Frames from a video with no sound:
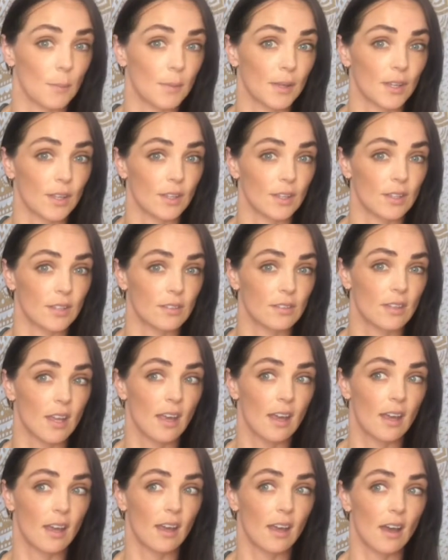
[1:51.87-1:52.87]
because
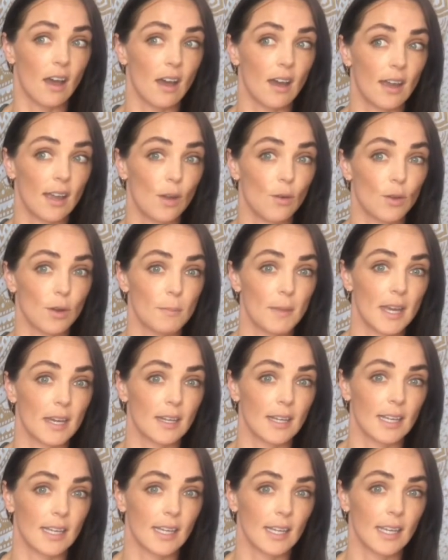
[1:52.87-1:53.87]
I
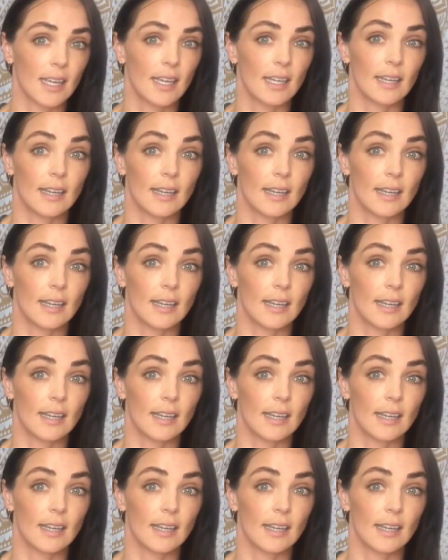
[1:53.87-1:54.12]
automatically,